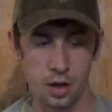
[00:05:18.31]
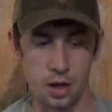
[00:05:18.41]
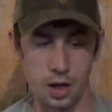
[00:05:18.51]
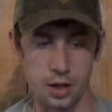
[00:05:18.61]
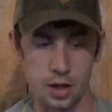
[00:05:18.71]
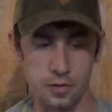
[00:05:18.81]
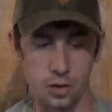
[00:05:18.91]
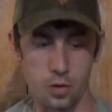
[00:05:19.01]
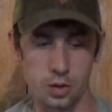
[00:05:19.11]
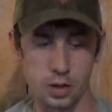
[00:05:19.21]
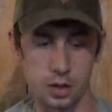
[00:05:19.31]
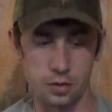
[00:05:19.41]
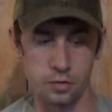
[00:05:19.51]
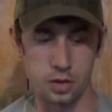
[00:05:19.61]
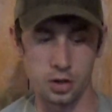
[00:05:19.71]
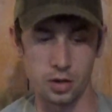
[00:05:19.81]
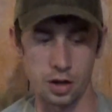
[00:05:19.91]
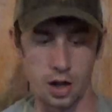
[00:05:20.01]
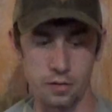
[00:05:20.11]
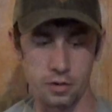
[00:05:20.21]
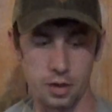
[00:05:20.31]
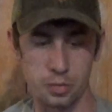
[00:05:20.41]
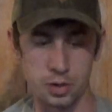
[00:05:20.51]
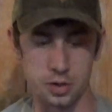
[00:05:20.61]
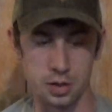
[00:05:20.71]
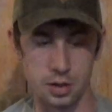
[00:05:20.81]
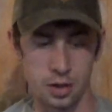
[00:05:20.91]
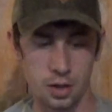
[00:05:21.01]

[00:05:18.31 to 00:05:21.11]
You have to hold it, turn it off, and then push the